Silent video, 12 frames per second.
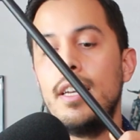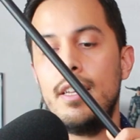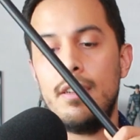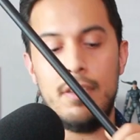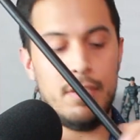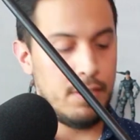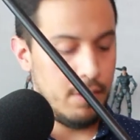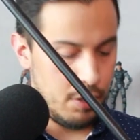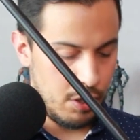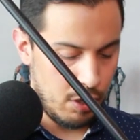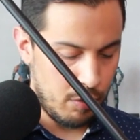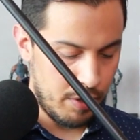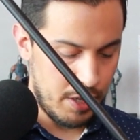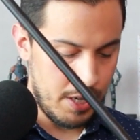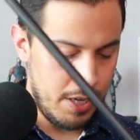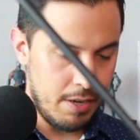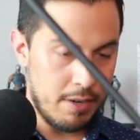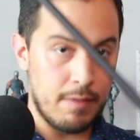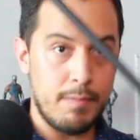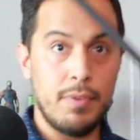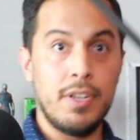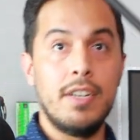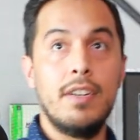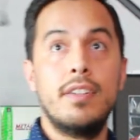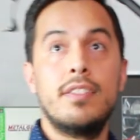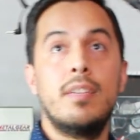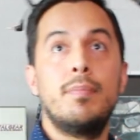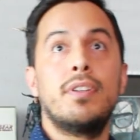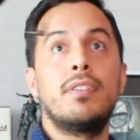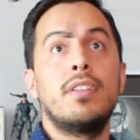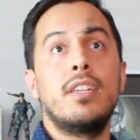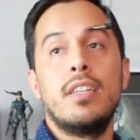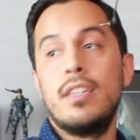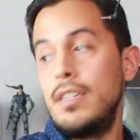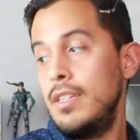And it's gonna show in here, but typically